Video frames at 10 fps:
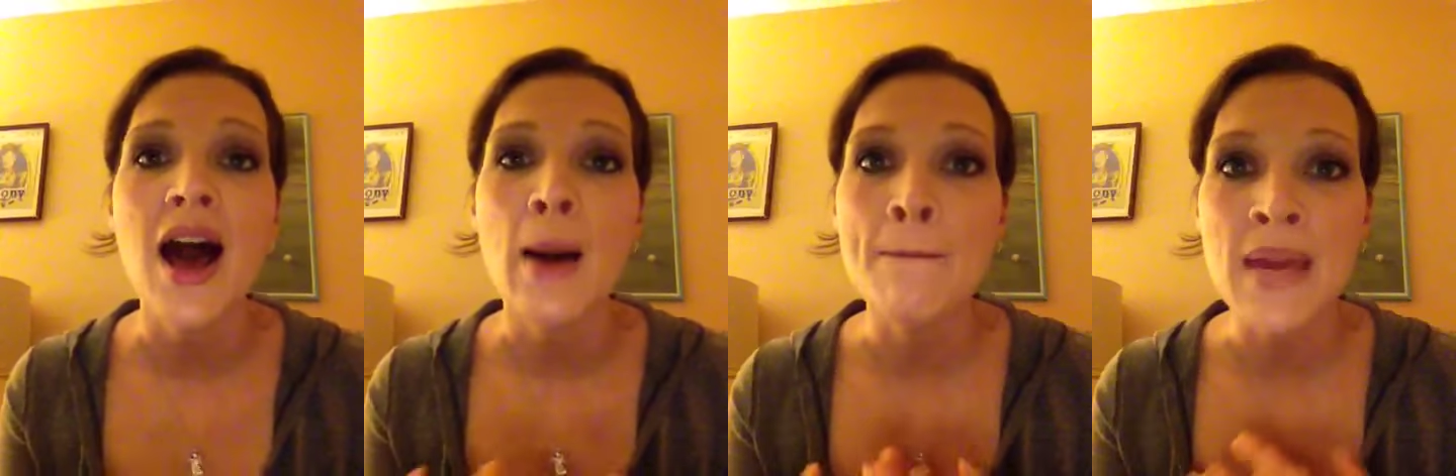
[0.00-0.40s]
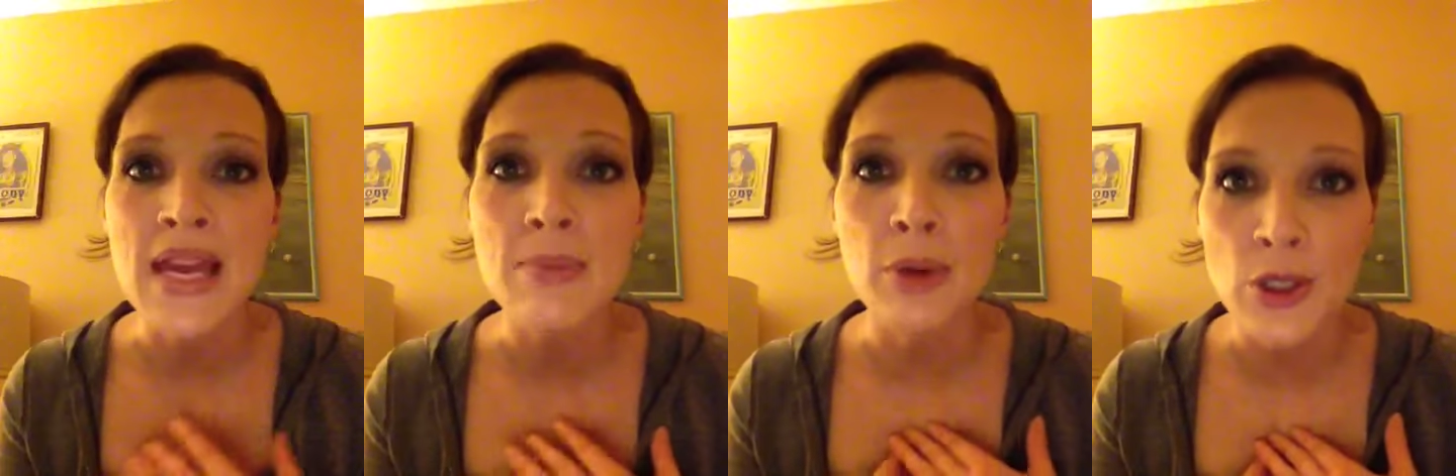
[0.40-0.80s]

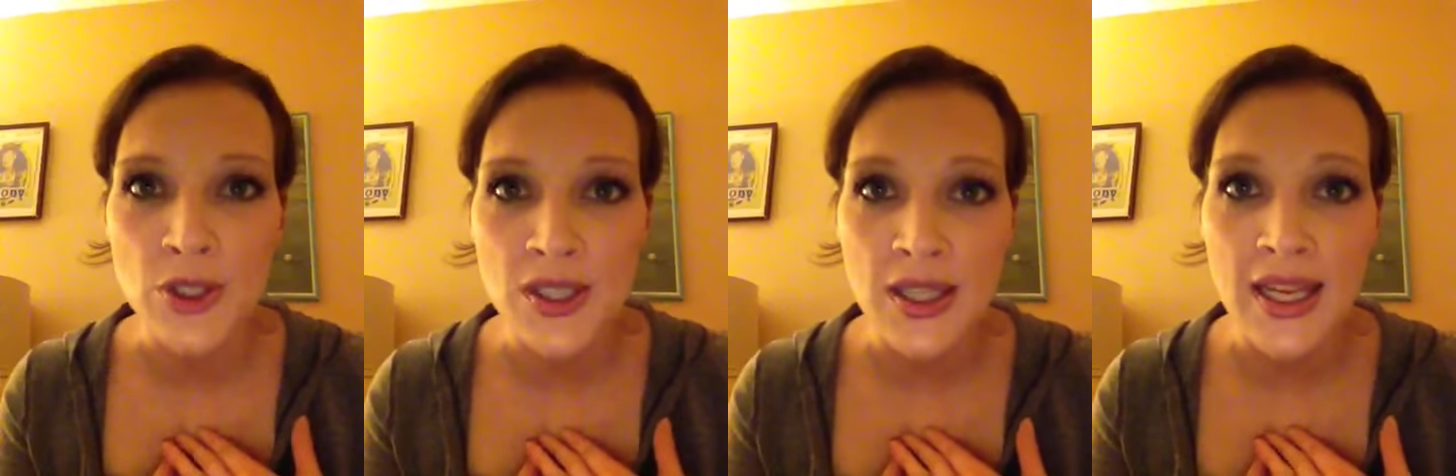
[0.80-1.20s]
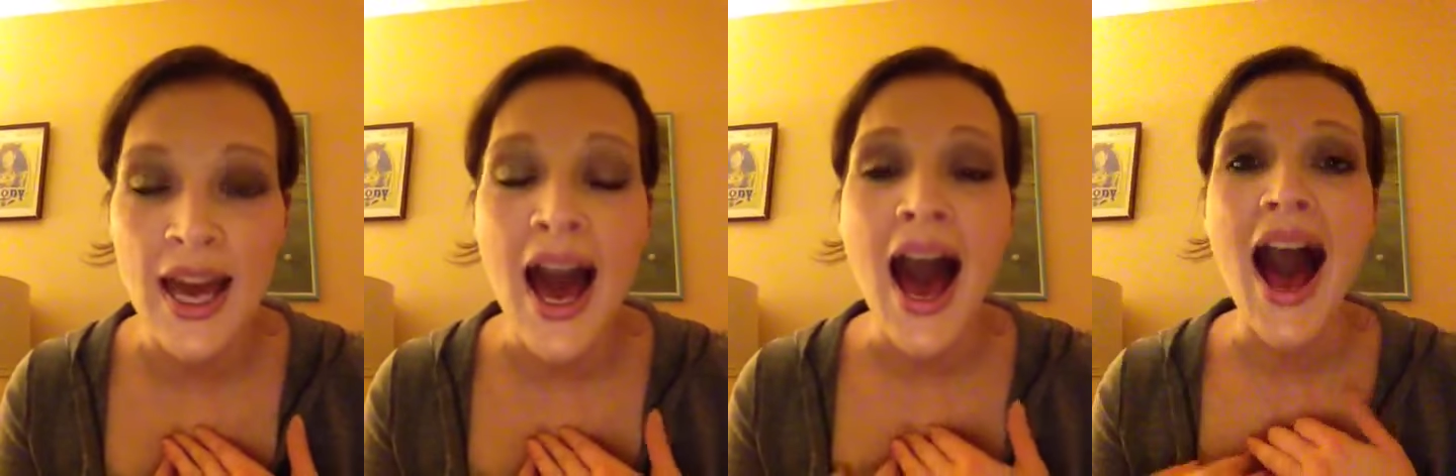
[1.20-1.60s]
me personally,
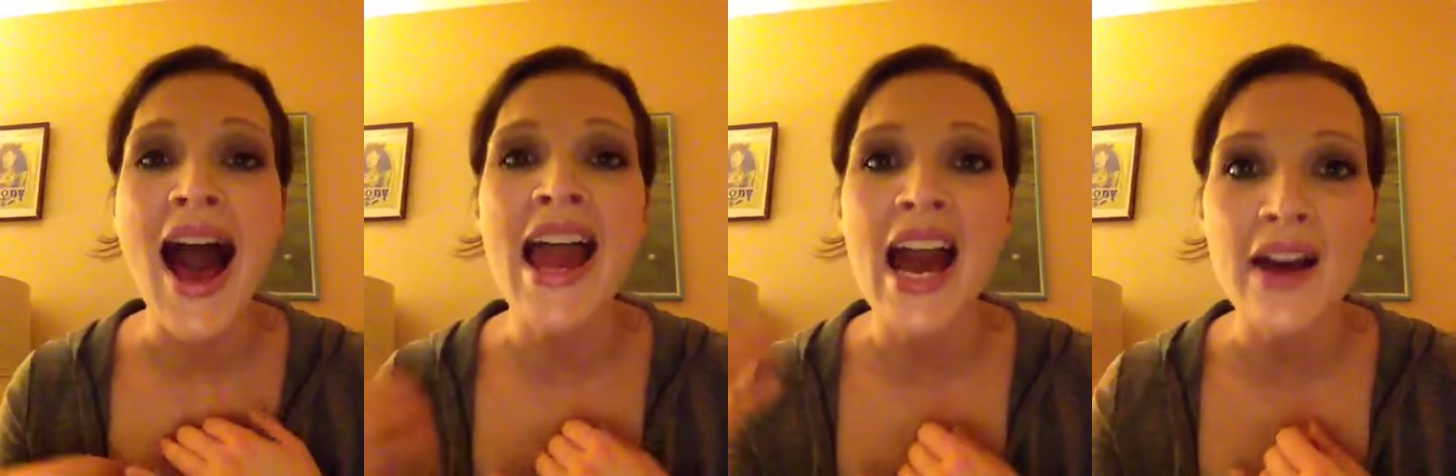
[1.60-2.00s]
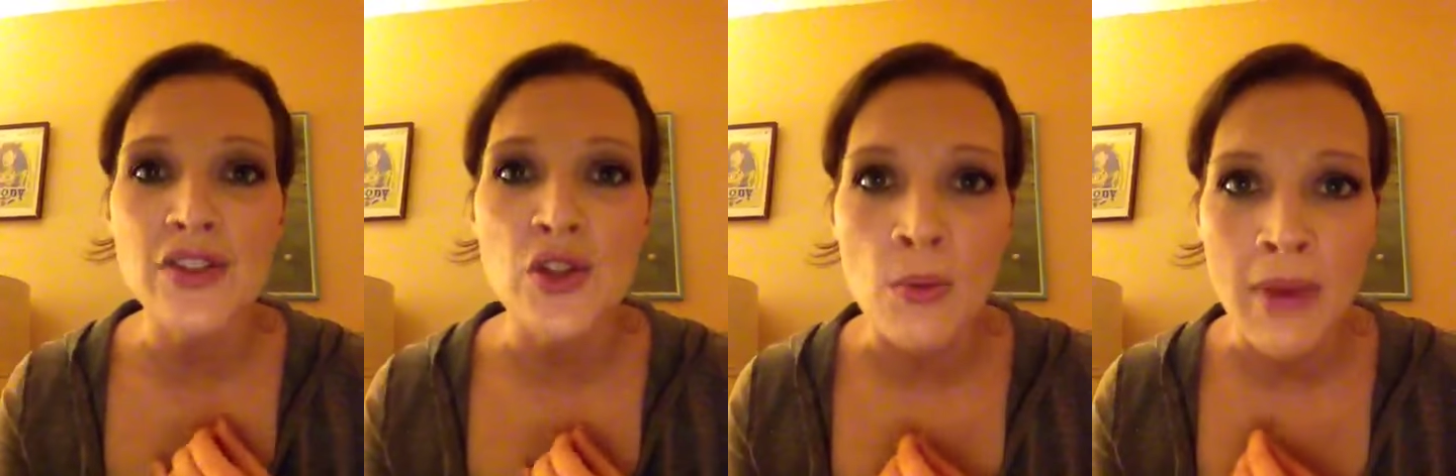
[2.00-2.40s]
I have
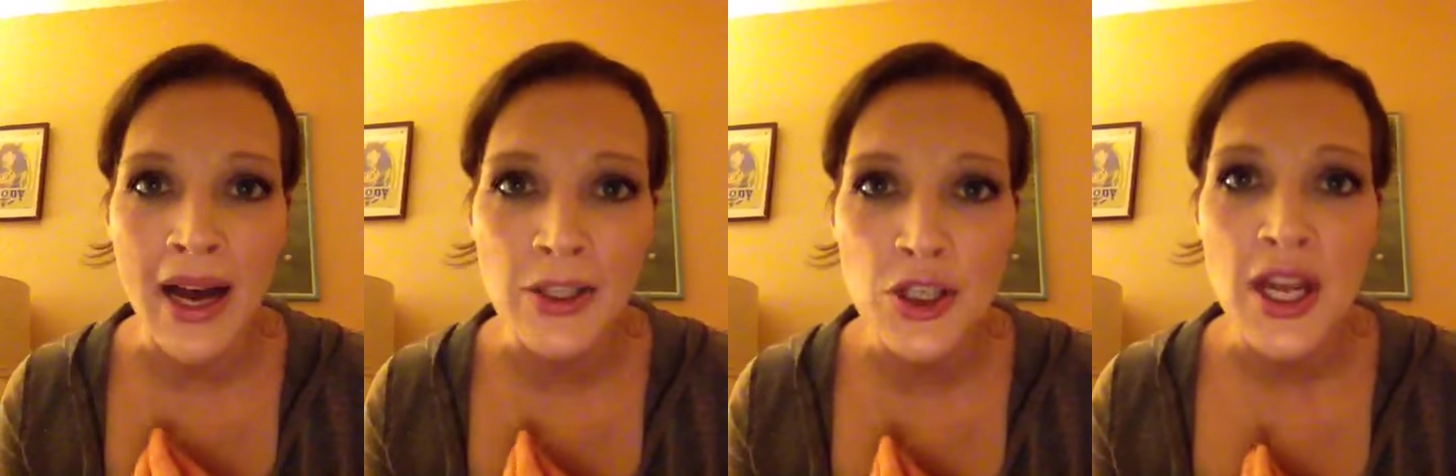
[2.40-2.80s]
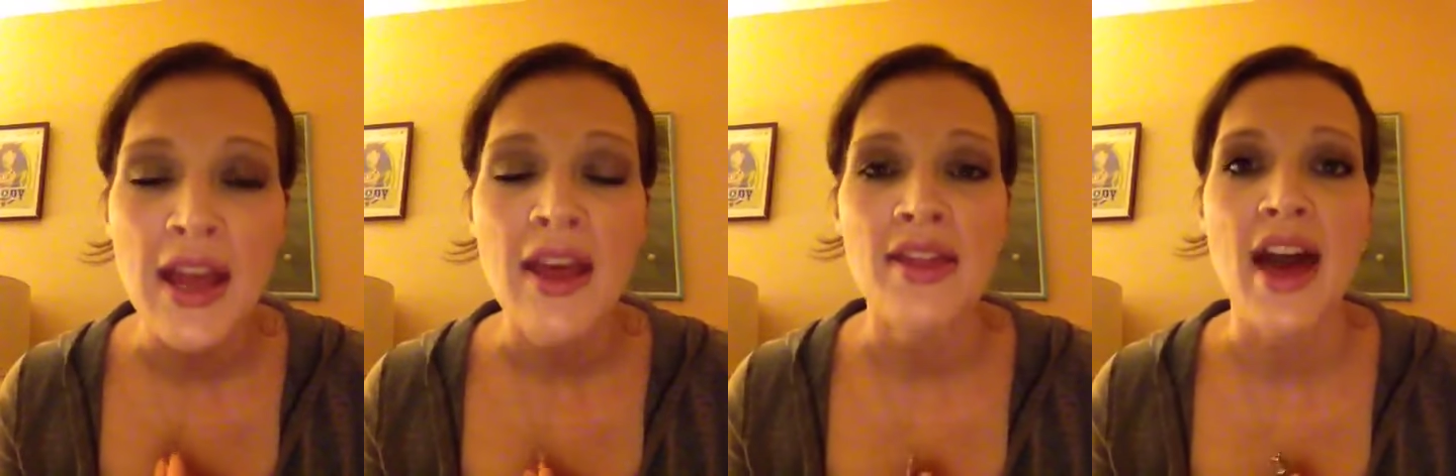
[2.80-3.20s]
so much
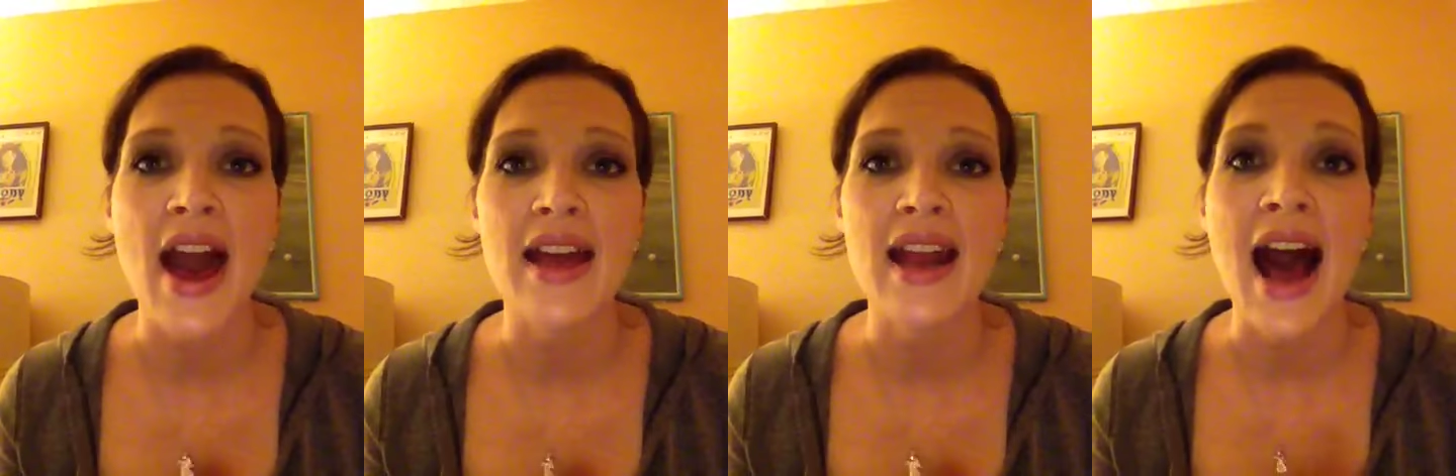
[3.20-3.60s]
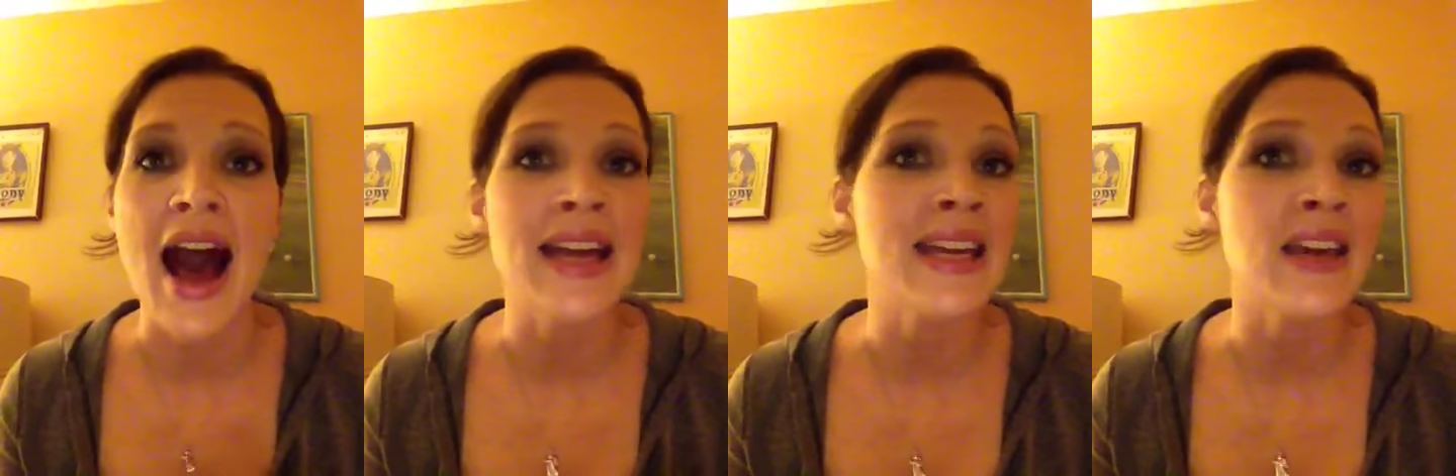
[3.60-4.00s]
that
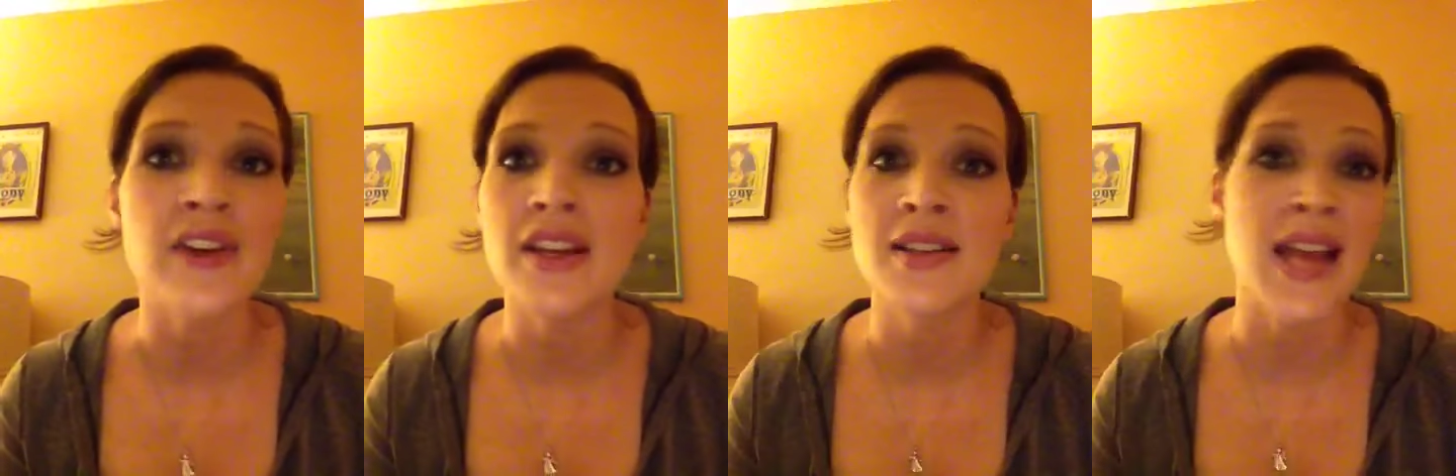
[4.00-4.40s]
I give it.